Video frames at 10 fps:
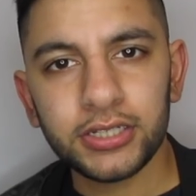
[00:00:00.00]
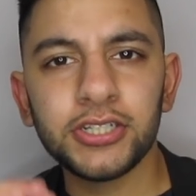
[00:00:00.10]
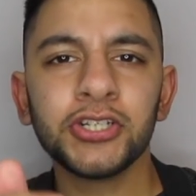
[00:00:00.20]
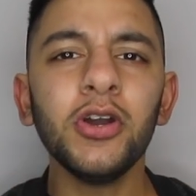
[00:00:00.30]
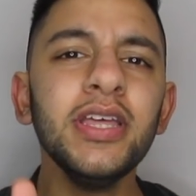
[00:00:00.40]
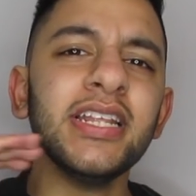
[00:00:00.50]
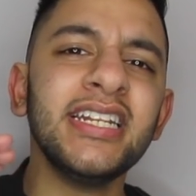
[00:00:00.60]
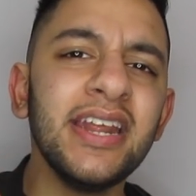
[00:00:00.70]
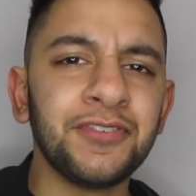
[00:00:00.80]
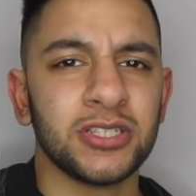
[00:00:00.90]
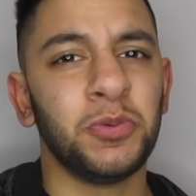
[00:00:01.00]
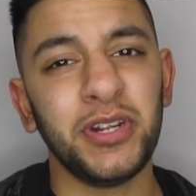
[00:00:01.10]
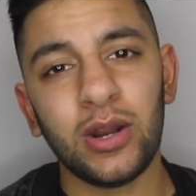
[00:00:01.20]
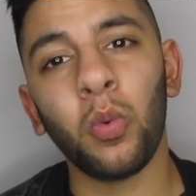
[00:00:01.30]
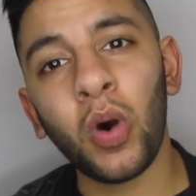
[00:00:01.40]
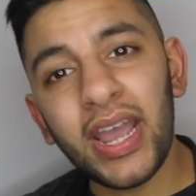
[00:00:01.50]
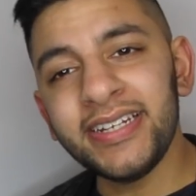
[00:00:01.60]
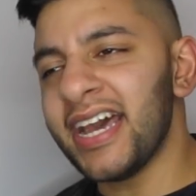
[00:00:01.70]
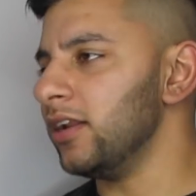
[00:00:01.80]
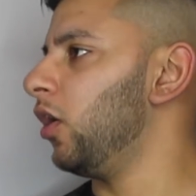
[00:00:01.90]
To show you the difference between a white
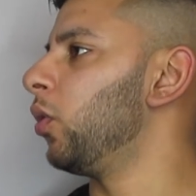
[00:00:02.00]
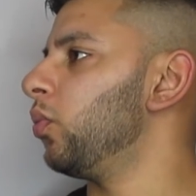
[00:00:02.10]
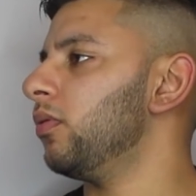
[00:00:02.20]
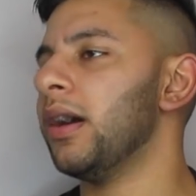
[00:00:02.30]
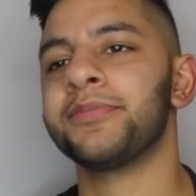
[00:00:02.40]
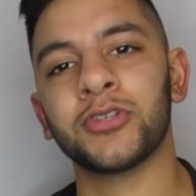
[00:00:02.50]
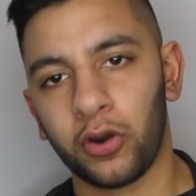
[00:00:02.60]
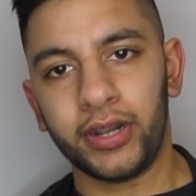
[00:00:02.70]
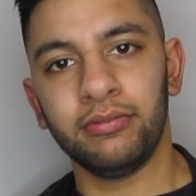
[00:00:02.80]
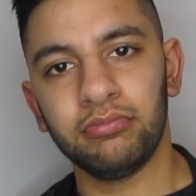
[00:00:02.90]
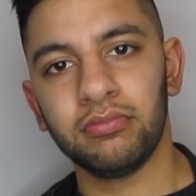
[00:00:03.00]
dad, oh, I'm sorry,